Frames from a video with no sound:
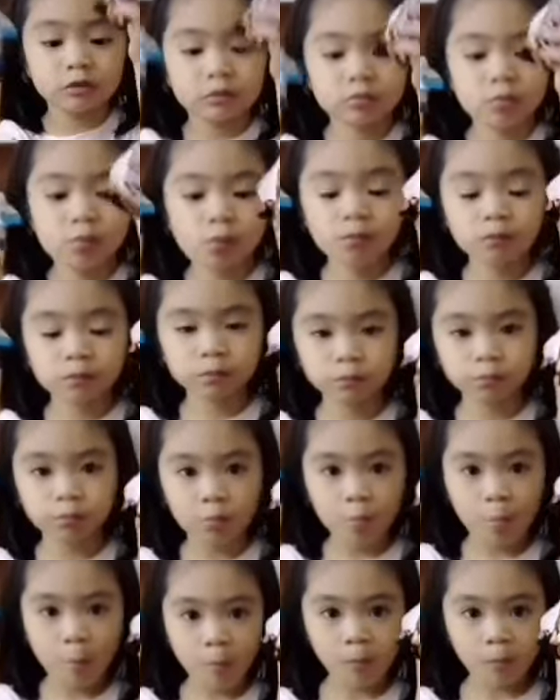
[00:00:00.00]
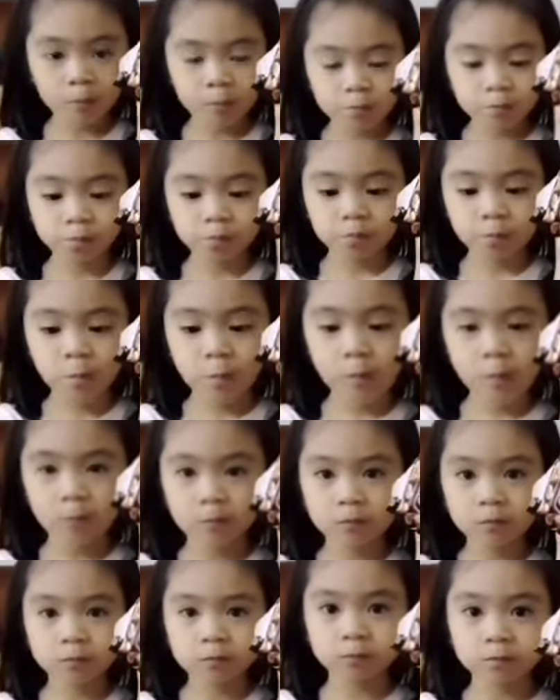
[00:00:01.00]
Which one is the best, the Snicker or
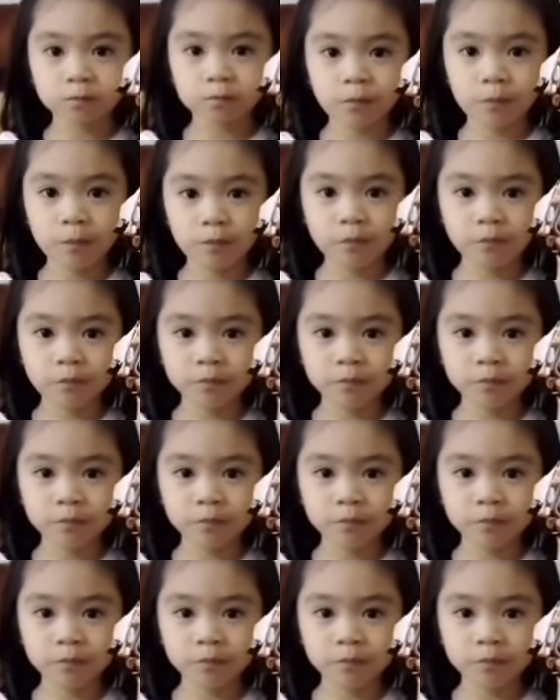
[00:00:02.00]
the Hershey?